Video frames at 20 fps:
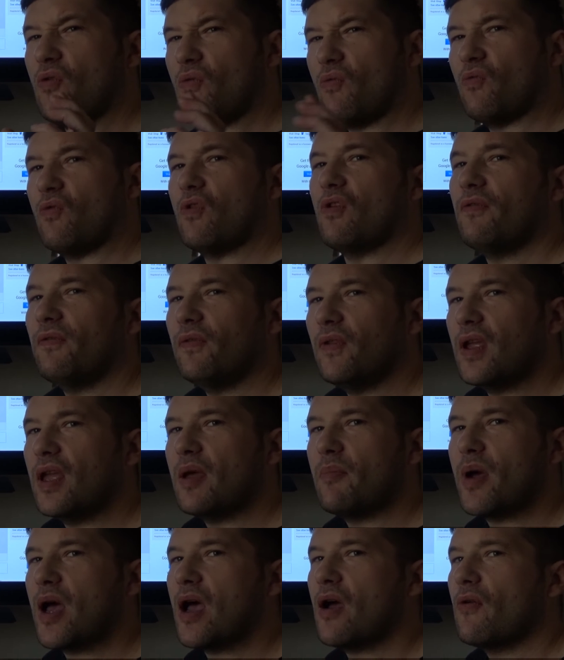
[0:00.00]
roughly
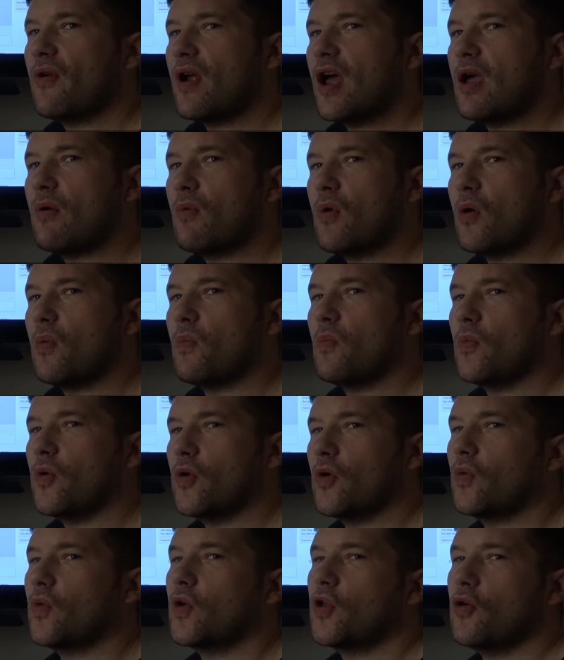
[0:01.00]
about right what
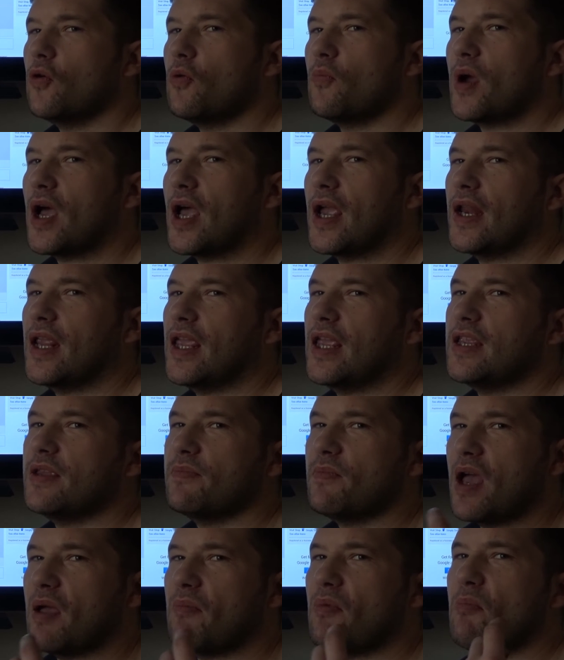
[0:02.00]
you might need. You
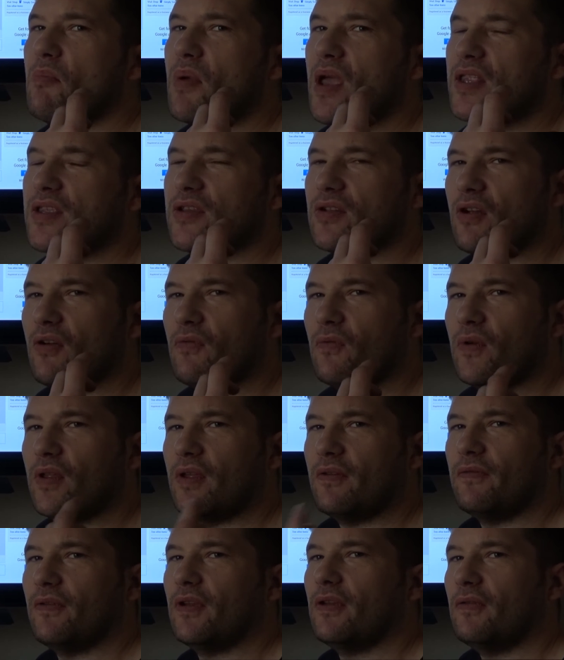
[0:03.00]
might be better off with
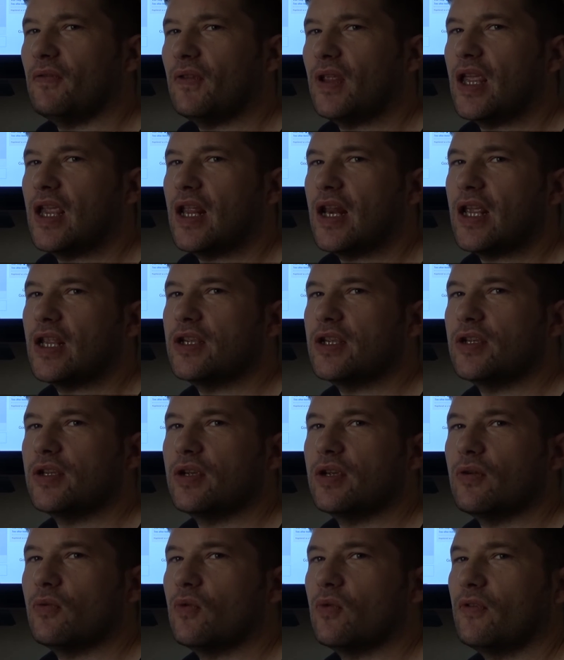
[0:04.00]
a 15-inch
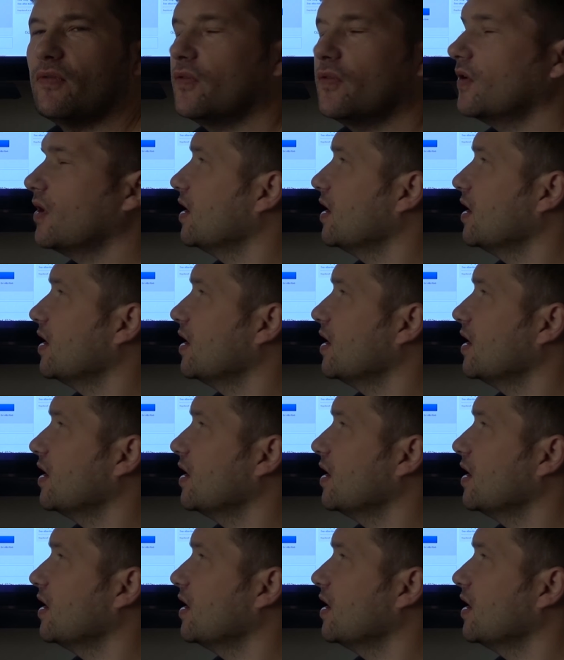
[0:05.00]
woofer